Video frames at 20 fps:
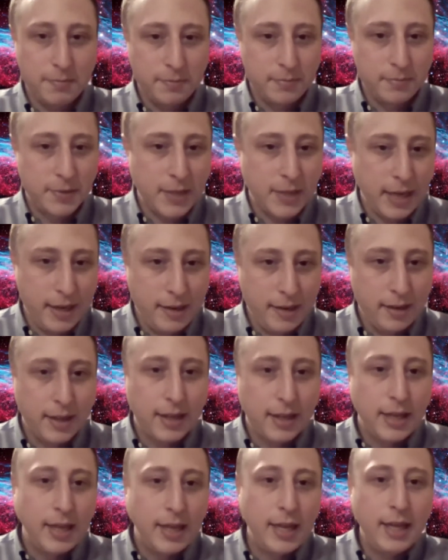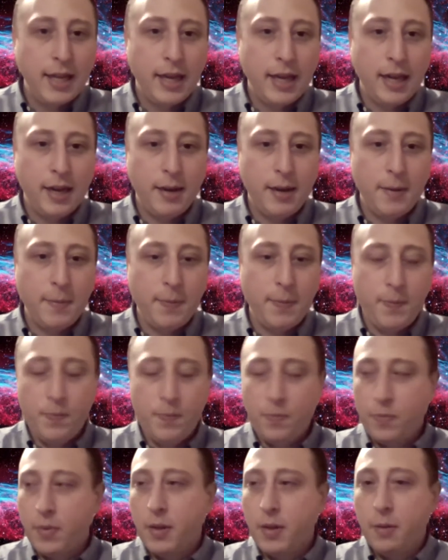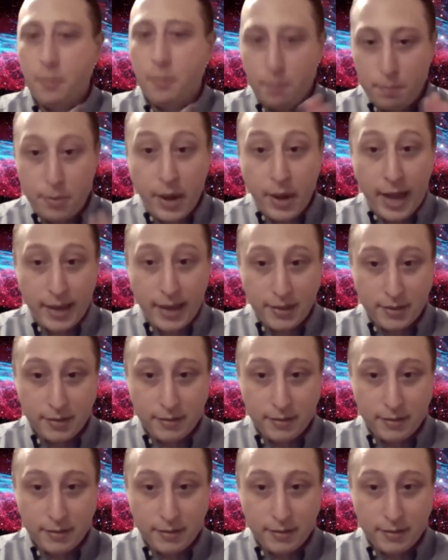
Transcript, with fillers: site. Um, but